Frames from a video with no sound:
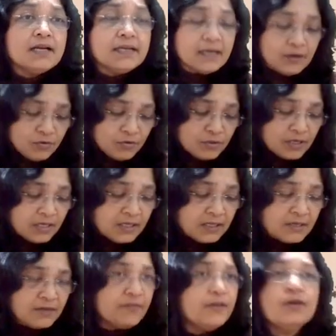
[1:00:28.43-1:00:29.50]

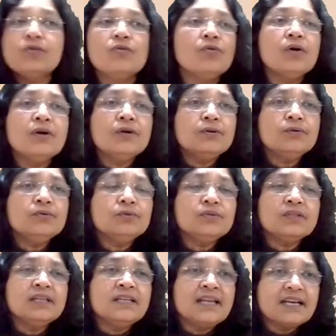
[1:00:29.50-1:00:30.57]
Now we go on
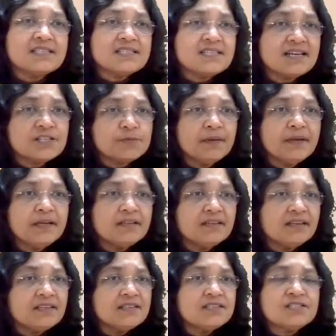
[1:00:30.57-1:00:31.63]
to the next
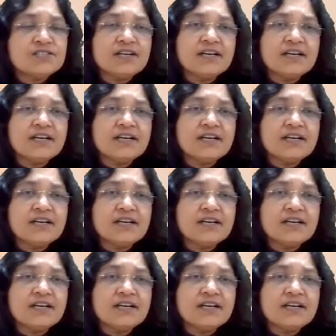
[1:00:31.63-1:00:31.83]
aspect, that is